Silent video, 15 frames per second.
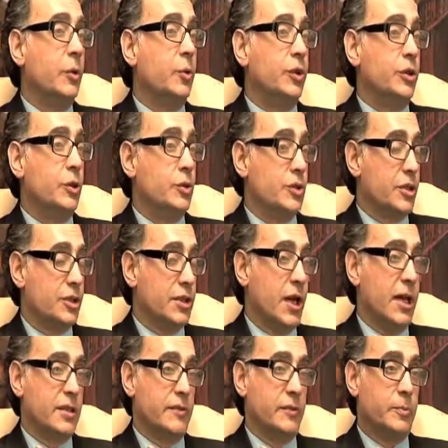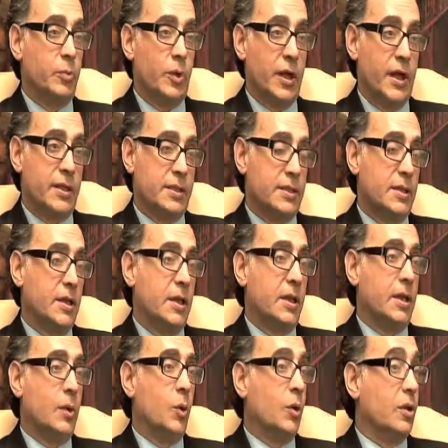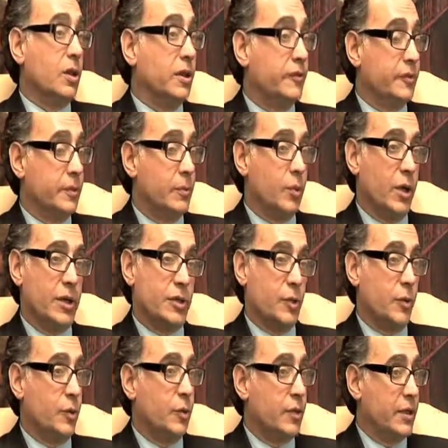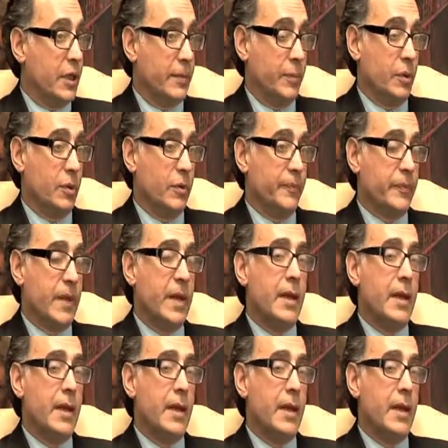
reduce the size of the breast or lift the breast through the nipple.